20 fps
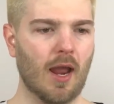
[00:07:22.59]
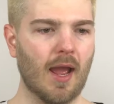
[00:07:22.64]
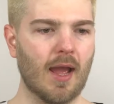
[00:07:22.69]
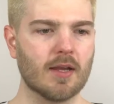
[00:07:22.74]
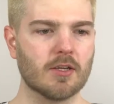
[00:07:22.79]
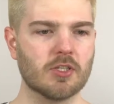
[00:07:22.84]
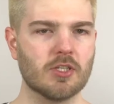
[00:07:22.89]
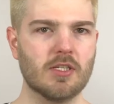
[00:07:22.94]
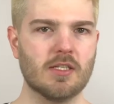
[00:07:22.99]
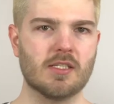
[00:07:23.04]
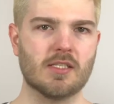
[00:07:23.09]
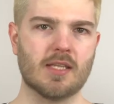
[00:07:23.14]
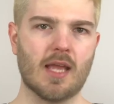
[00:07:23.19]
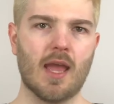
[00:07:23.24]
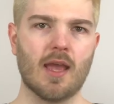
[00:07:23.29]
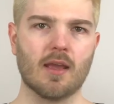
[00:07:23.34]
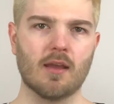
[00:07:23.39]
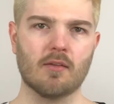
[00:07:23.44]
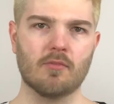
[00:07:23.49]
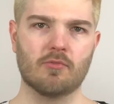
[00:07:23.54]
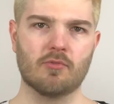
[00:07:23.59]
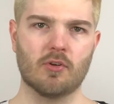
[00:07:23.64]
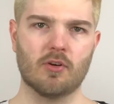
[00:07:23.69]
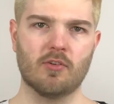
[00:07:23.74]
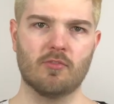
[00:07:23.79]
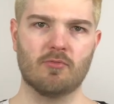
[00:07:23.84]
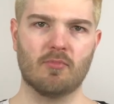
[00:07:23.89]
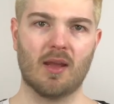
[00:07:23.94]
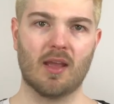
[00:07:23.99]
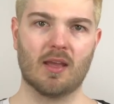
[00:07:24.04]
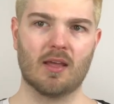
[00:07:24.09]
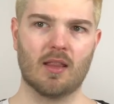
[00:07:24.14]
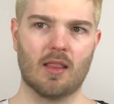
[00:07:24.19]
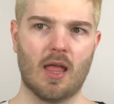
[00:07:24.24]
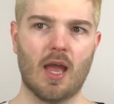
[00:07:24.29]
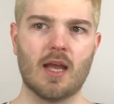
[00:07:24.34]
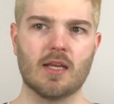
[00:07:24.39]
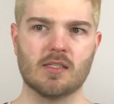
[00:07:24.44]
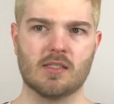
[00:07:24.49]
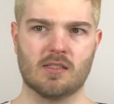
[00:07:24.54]
I actually sang in front of my
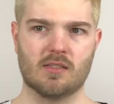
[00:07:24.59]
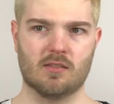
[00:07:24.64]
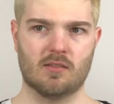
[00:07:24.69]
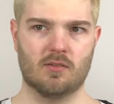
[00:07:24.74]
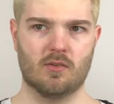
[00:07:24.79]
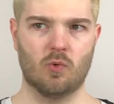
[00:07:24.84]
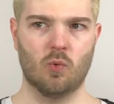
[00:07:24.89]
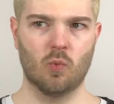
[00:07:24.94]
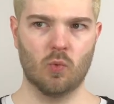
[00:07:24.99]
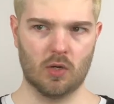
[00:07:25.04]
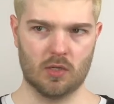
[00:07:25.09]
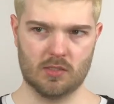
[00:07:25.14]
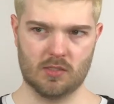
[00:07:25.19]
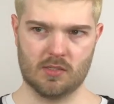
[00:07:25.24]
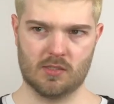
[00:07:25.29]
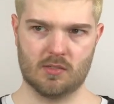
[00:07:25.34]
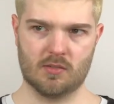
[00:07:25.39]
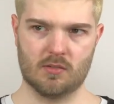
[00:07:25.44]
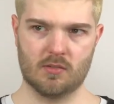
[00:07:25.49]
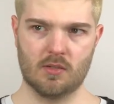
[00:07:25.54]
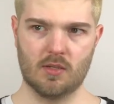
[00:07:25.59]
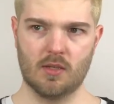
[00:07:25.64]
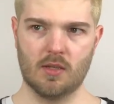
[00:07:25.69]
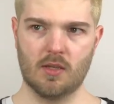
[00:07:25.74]
class once